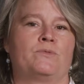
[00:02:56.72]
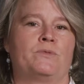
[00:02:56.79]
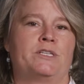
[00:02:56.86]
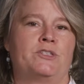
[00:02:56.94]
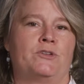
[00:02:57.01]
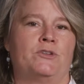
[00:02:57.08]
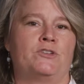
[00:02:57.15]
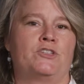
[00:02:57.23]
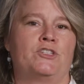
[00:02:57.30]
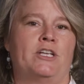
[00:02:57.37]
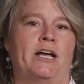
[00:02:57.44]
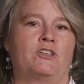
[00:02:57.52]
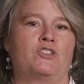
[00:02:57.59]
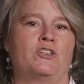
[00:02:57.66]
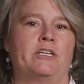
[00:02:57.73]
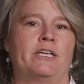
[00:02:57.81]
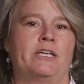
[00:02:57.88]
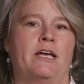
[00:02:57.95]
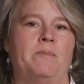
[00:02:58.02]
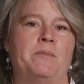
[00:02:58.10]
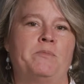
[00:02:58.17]
Research to actually
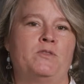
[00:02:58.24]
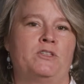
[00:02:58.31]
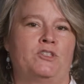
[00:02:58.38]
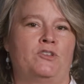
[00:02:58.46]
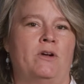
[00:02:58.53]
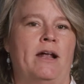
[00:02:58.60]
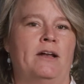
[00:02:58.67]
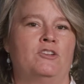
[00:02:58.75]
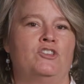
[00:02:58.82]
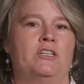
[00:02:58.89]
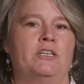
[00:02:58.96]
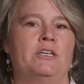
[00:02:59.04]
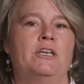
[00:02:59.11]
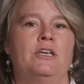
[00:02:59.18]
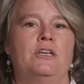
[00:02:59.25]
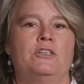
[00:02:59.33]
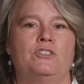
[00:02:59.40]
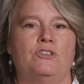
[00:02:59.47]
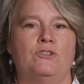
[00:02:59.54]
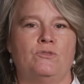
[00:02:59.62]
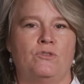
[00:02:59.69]
come up with a strategy
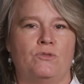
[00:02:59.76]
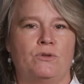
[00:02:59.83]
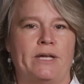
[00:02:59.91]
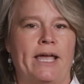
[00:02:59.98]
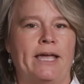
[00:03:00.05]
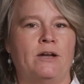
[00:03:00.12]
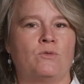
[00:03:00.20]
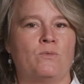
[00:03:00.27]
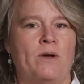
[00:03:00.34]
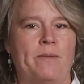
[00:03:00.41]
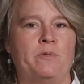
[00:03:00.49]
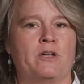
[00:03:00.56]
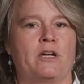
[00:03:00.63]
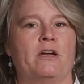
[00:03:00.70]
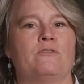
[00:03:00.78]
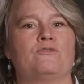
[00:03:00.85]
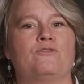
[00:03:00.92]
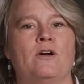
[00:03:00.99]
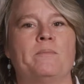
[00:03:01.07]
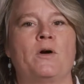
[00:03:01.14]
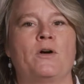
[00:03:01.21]
to create a replica
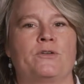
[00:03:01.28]
from our